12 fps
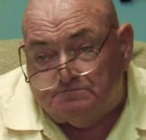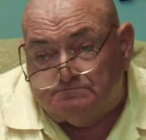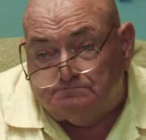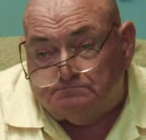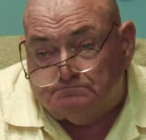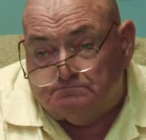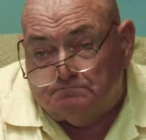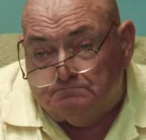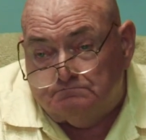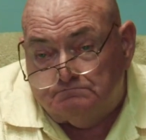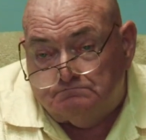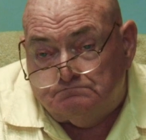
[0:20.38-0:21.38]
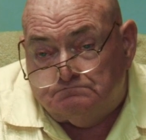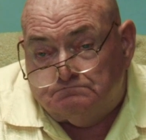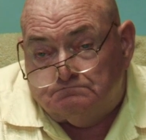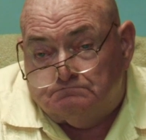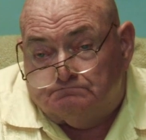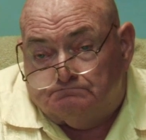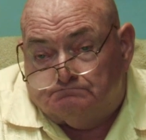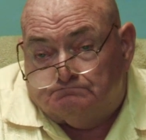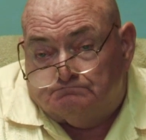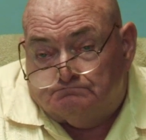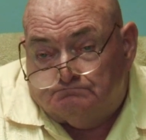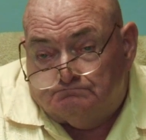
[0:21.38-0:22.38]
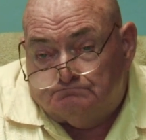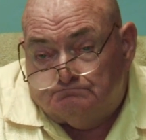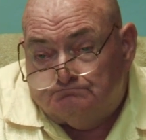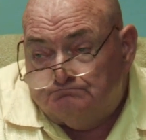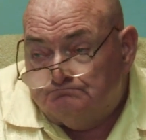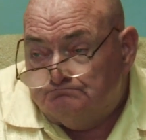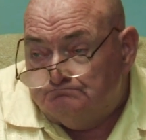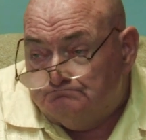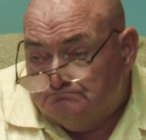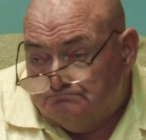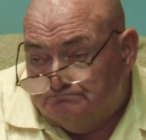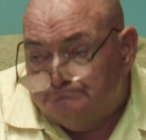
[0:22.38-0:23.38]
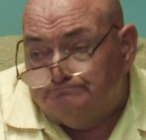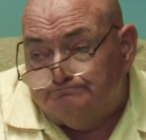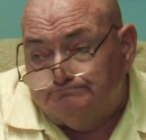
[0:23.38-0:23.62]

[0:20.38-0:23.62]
(silence)